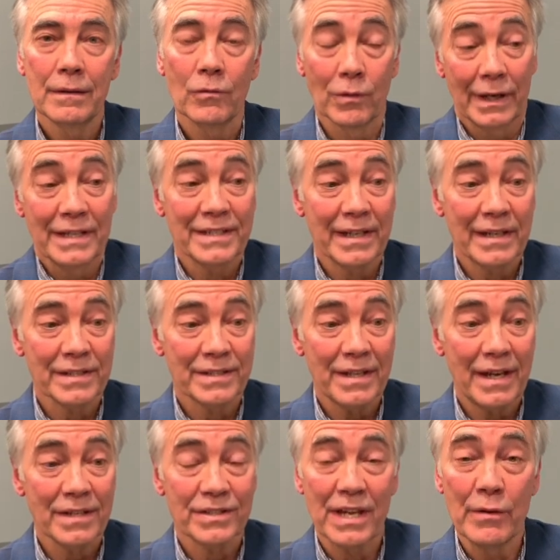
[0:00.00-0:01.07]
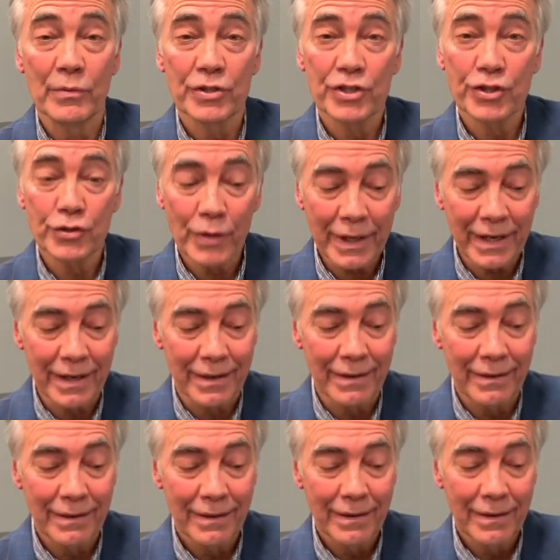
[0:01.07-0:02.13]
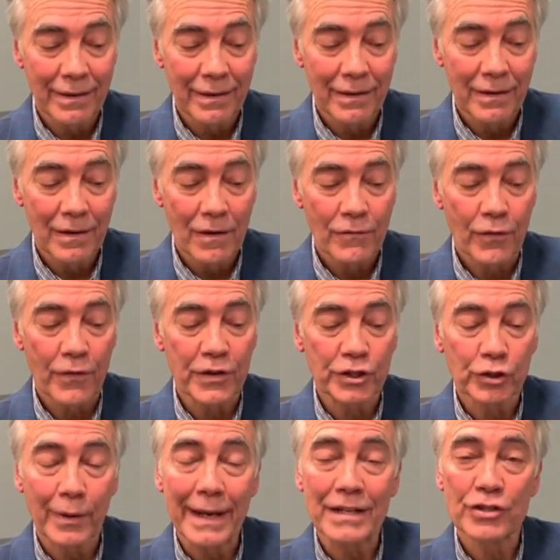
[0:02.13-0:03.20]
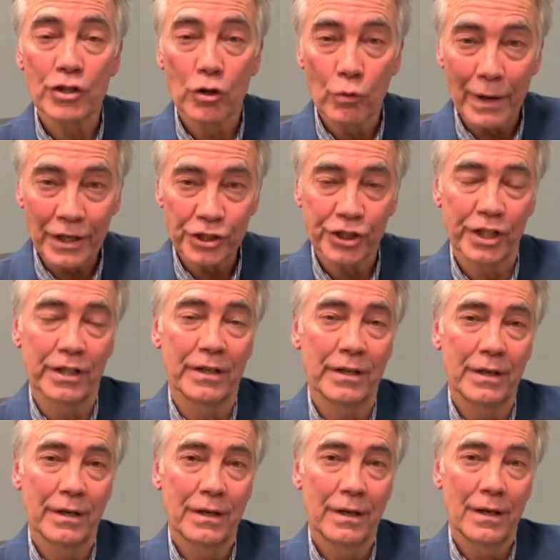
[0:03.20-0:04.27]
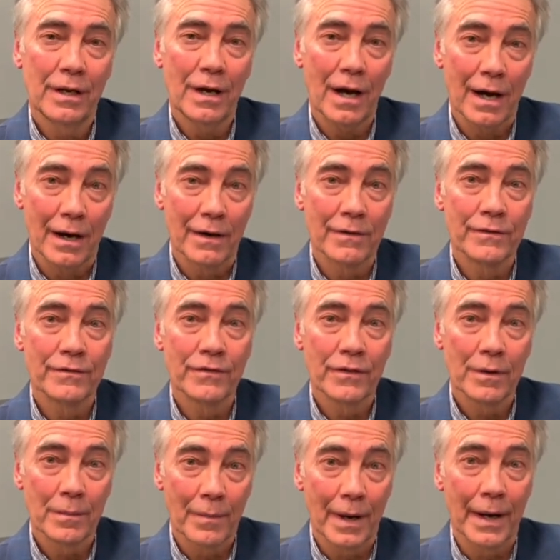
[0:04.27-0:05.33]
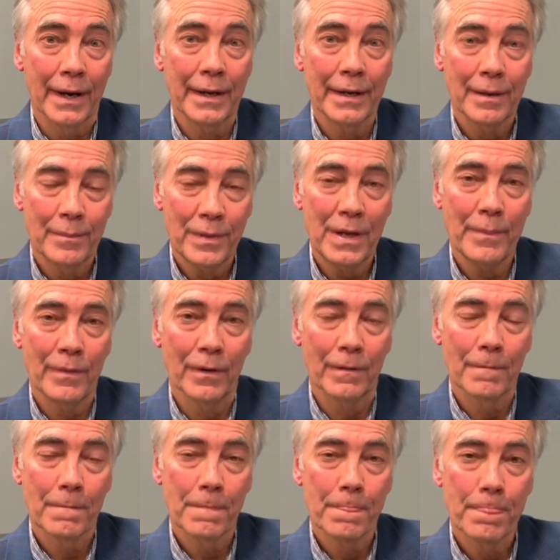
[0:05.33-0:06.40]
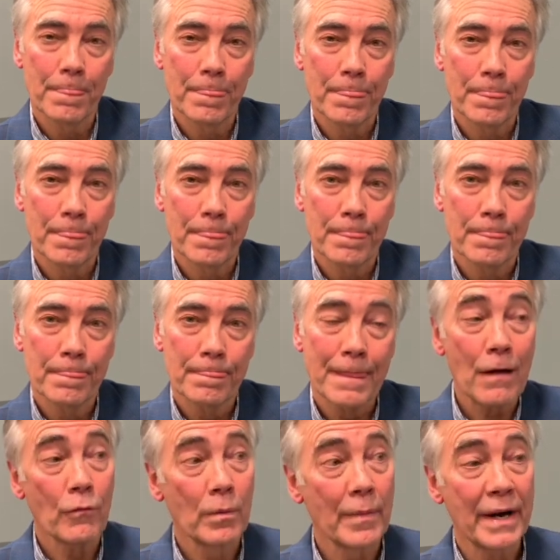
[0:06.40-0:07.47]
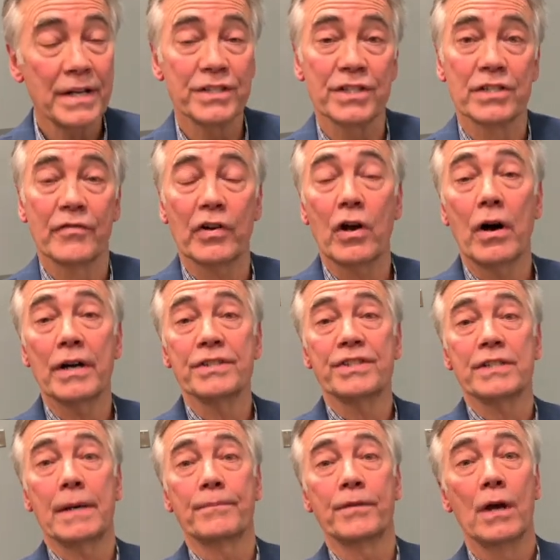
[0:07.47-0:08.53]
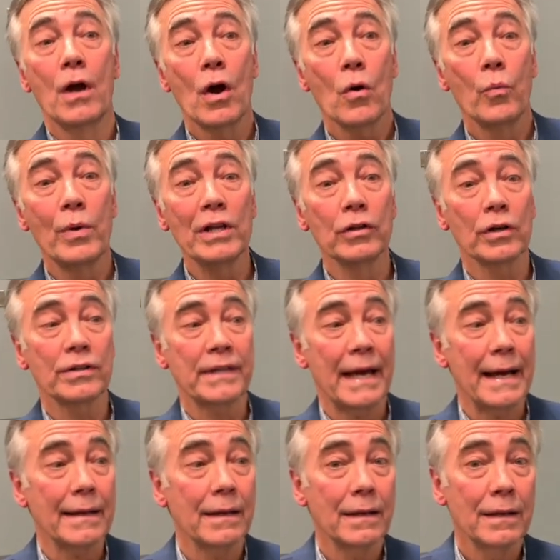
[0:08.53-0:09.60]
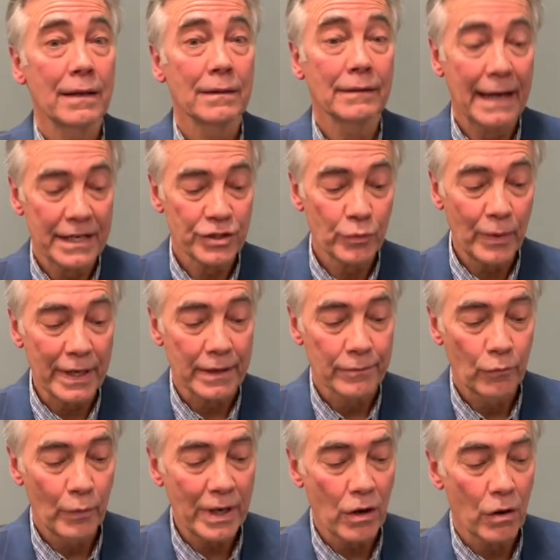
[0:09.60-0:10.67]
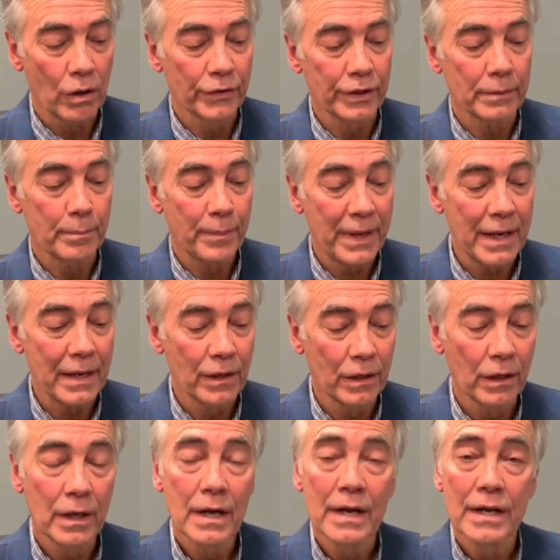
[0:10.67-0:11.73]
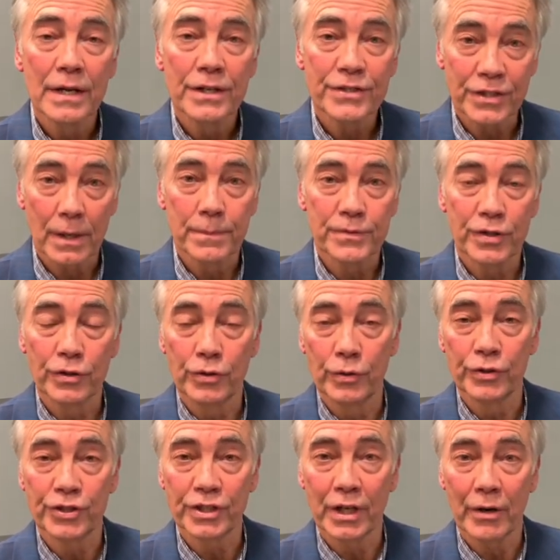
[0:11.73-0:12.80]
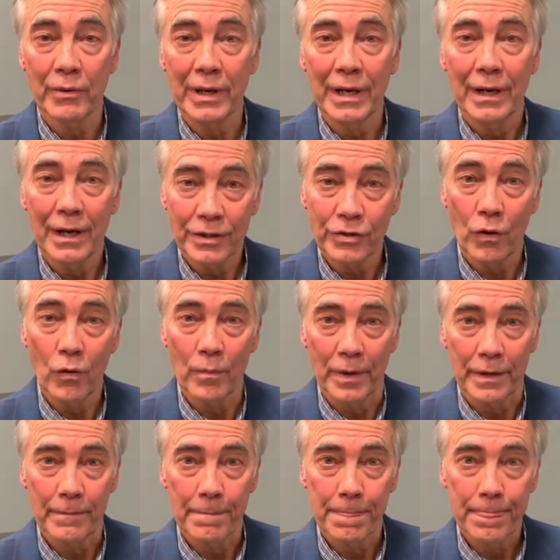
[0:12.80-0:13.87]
Well, Isaiah says he was stricken for the transgression of my people. That reminds us of a concept we looked at last week. We called it penal substitutionary atonement.